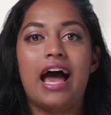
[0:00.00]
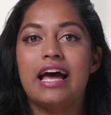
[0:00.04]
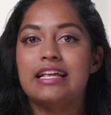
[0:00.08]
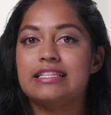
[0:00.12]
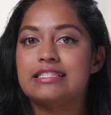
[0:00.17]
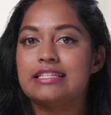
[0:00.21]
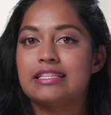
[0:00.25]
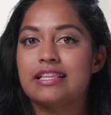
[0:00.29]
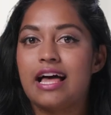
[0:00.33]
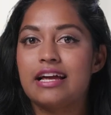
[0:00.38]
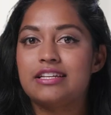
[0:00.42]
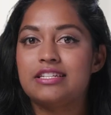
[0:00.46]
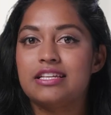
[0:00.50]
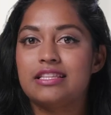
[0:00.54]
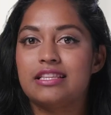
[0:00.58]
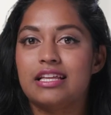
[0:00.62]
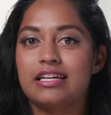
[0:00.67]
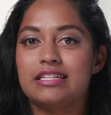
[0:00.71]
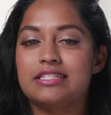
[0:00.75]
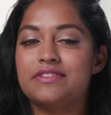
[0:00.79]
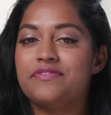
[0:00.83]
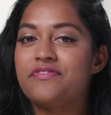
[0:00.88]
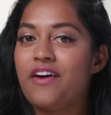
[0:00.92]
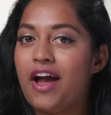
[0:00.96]
and selecting
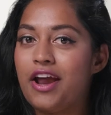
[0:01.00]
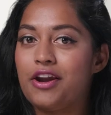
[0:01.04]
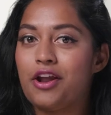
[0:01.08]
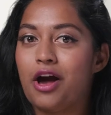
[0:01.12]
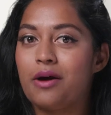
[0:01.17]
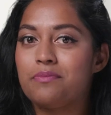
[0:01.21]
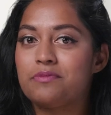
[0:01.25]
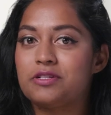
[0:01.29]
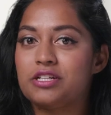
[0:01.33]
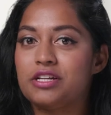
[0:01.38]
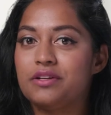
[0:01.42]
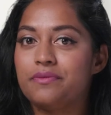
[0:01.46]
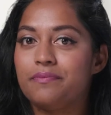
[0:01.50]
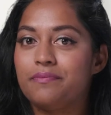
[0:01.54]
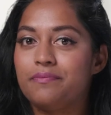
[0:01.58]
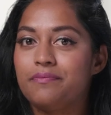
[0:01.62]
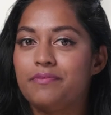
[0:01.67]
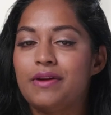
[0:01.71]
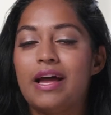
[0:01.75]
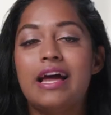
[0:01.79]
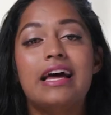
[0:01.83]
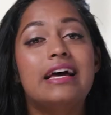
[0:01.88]
the Define option.